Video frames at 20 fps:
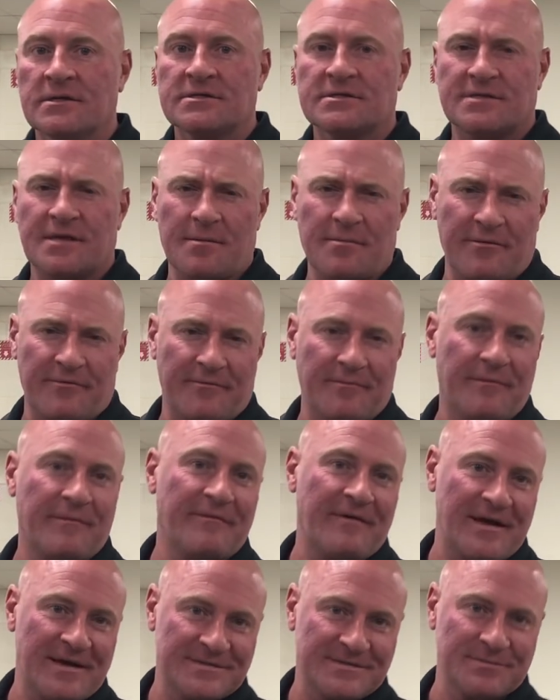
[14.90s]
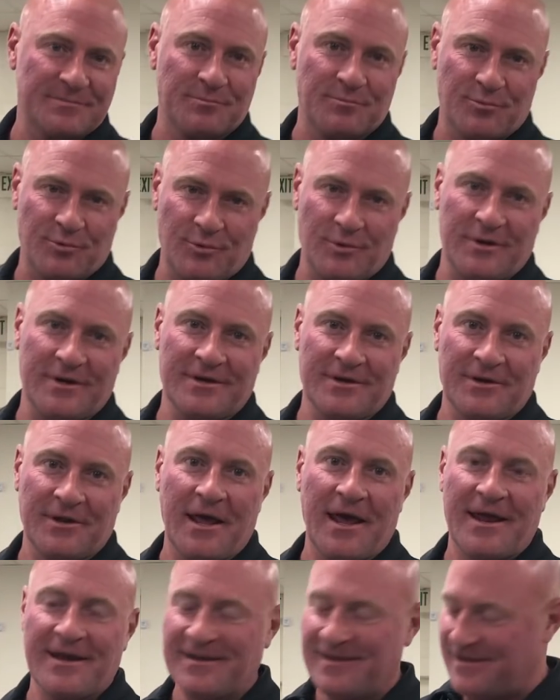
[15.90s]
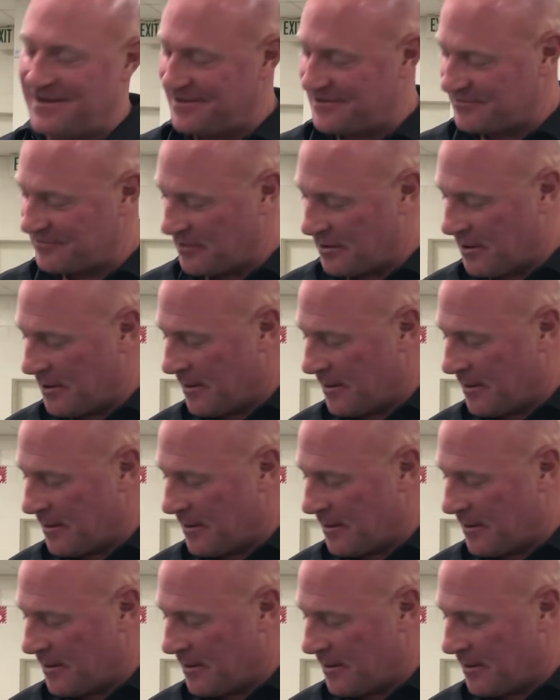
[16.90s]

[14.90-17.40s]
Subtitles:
some of them have had some pretty good ideas.